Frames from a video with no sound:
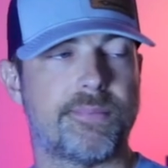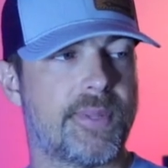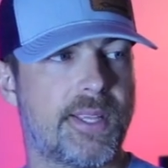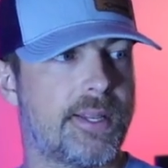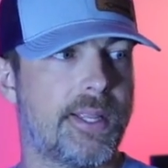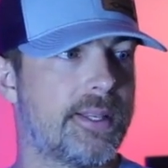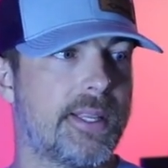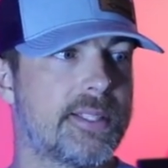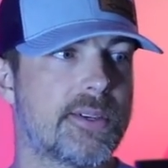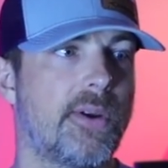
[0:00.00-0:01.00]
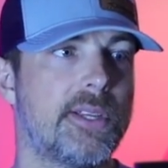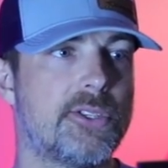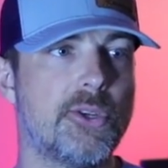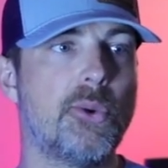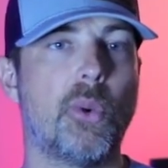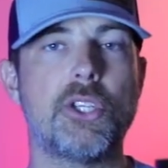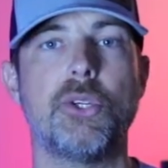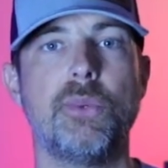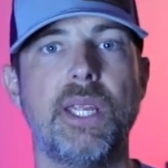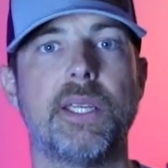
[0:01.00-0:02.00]
it's going to do what
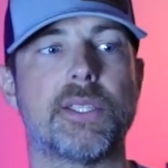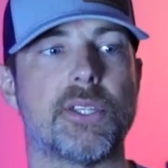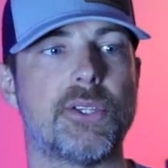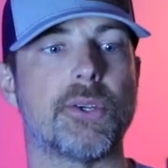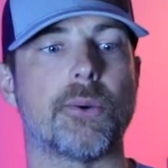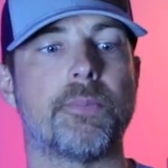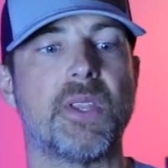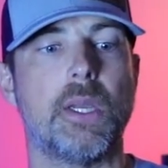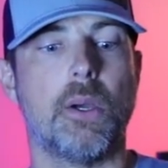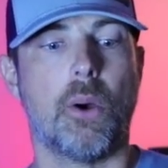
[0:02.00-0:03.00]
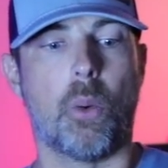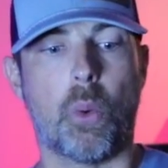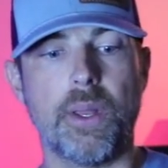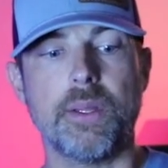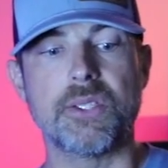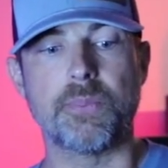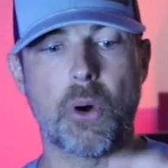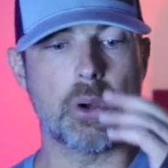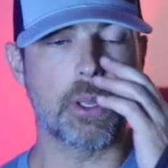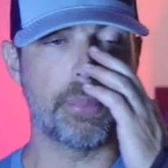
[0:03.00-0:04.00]
you need it to do. One of the
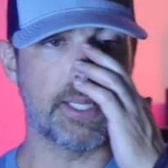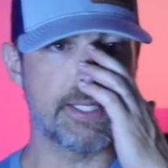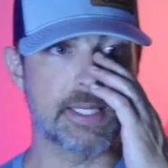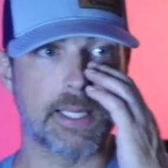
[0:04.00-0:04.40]
small complaints